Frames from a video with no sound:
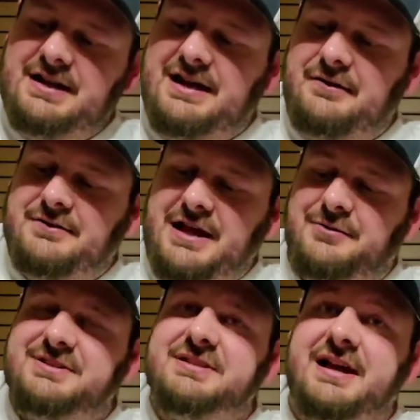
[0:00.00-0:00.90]
Now,
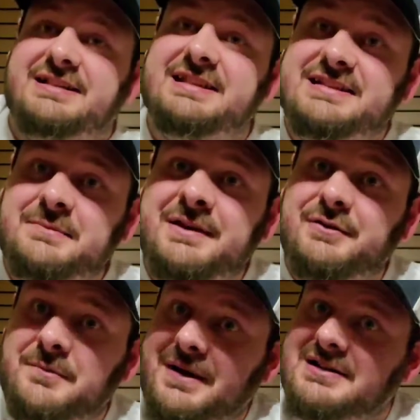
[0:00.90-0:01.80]
I seen some
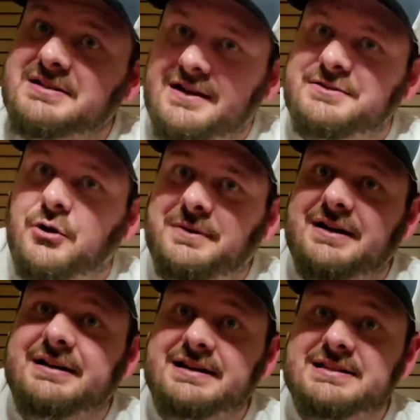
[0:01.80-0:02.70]
other unboxing. I was hoping
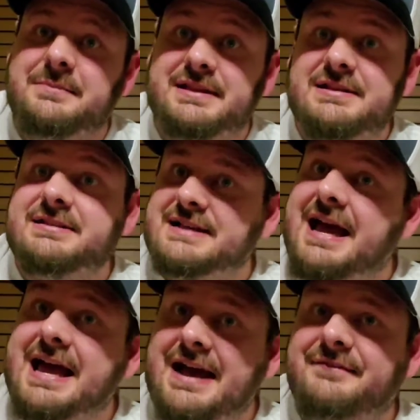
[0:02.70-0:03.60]
I'd get some of these because I
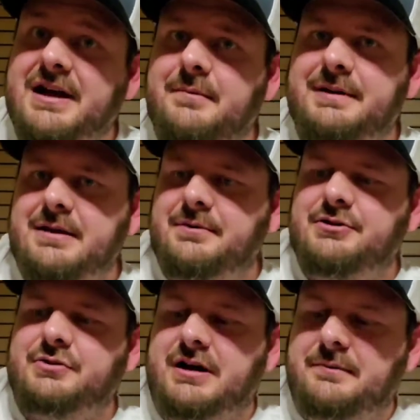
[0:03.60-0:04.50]
have not been able
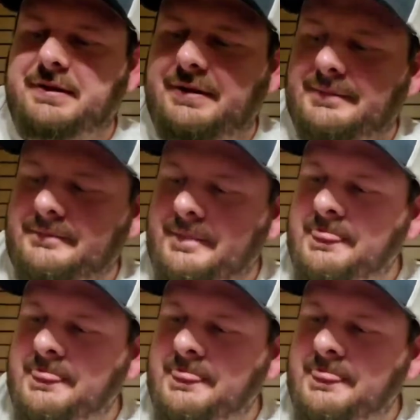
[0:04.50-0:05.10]
to try them yet.